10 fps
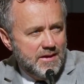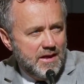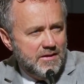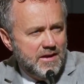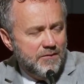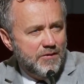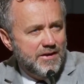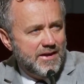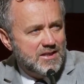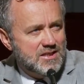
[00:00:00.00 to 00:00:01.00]
And then for
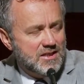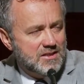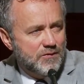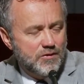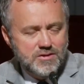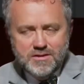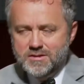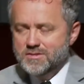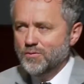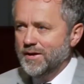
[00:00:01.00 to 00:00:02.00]
the next six
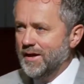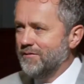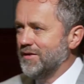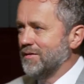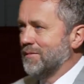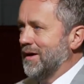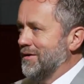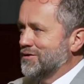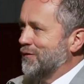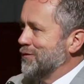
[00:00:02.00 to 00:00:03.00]
verses, we have
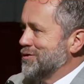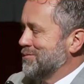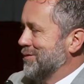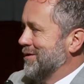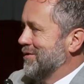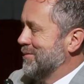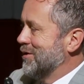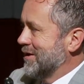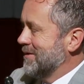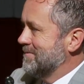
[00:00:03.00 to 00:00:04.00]
Nehemiah's first prayer of the
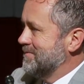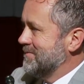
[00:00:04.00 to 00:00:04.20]
book.